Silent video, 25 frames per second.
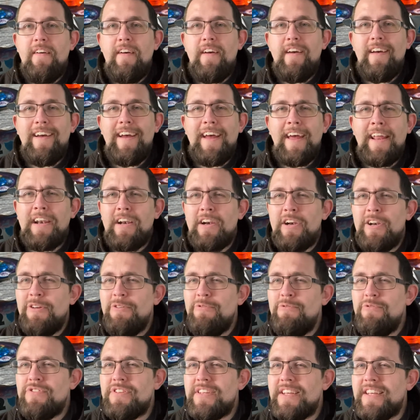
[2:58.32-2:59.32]
and
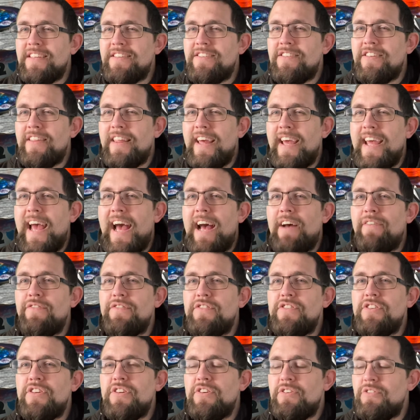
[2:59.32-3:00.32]
lose it, so they have
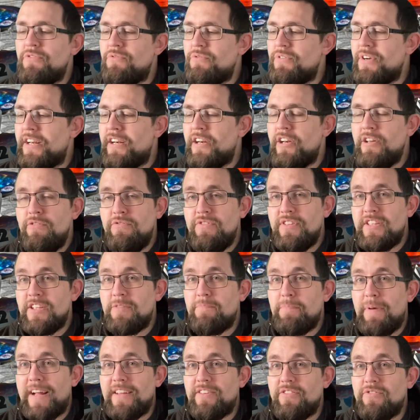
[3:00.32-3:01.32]
to lose this
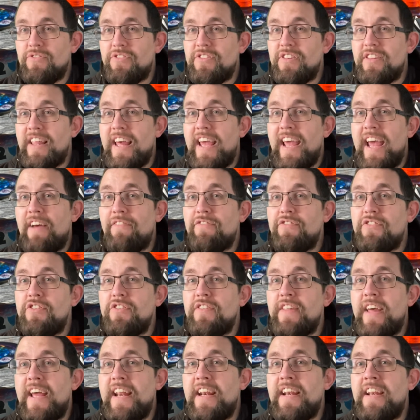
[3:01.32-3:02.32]
battle, so they have to
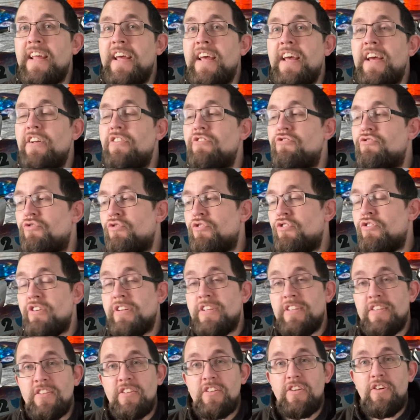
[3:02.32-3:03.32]
then draw a
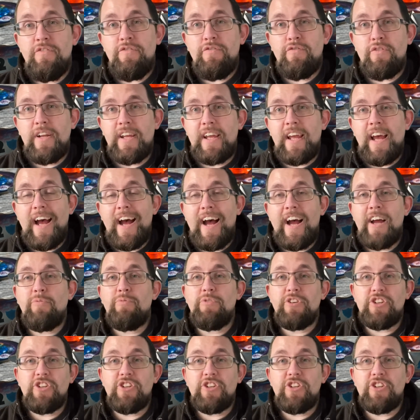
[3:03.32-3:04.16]
Discovery card, which I